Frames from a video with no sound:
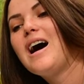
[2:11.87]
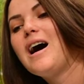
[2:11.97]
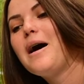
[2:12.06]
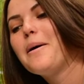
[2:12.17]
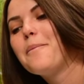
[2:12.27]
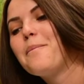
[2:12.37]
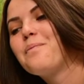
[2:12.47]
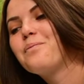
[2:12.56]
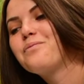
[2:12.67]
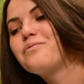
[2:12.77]
um,
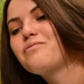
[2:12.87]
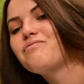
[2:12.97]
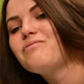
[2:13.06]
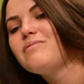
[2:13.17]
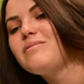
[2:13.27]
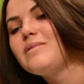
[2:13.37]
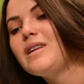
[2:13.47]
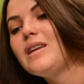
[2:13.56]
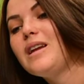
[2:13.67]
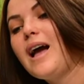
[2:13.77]

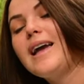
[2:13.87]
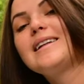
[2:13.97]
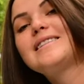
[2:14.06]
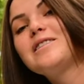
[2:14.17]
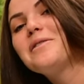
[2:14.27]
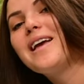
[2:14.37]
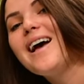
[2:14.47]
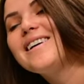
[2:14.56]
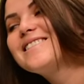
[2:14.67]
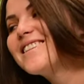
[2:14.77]
I can still
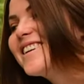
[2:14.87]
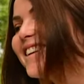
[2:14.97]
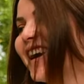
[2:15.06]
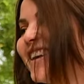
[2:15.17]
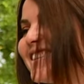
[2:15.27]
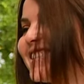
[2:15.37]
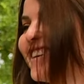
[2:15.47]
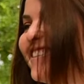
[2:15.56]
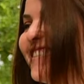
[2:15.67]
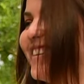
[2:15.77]
guess,
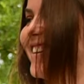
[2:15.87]
still.